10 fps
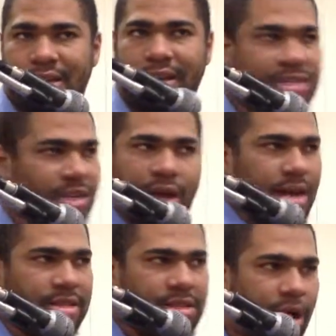
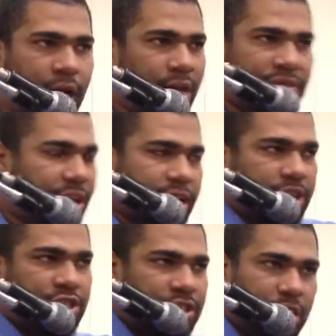It's all there.
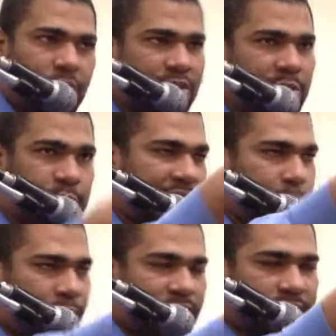He shows
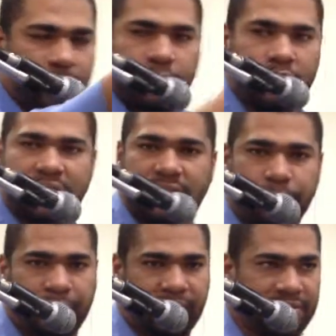people in the most
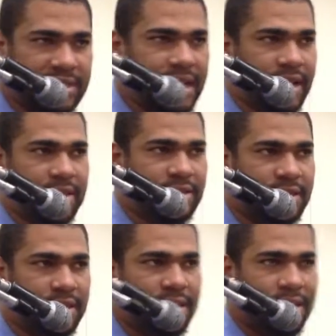simple of signs.
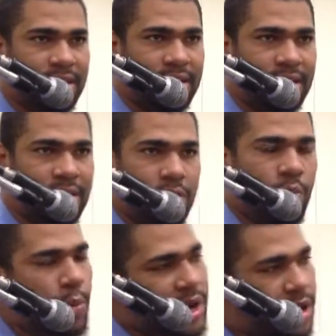
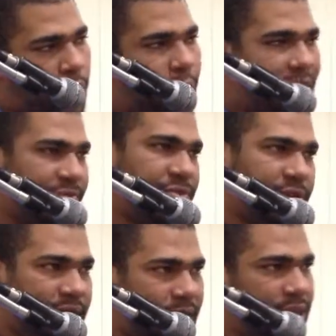When we go
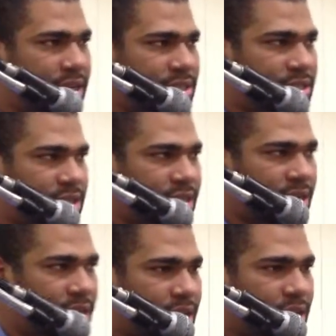after knowledge,
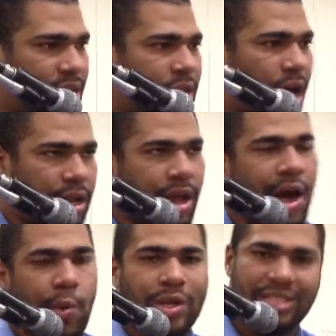
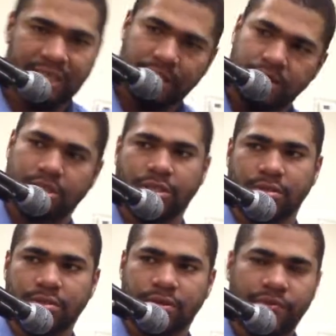Allah will teach
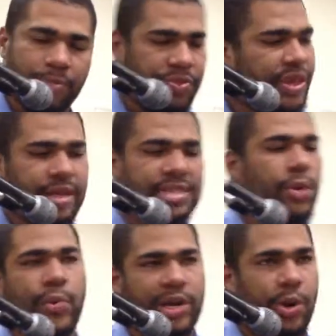you from things
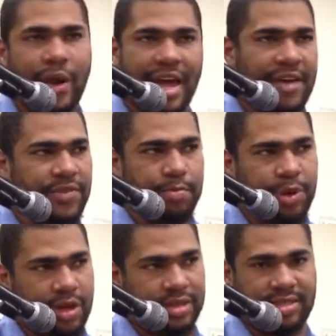that we don't have in
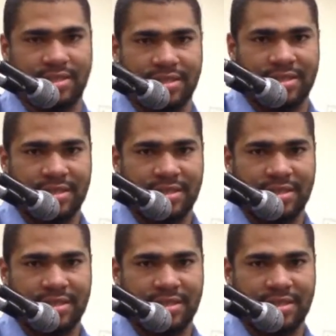books.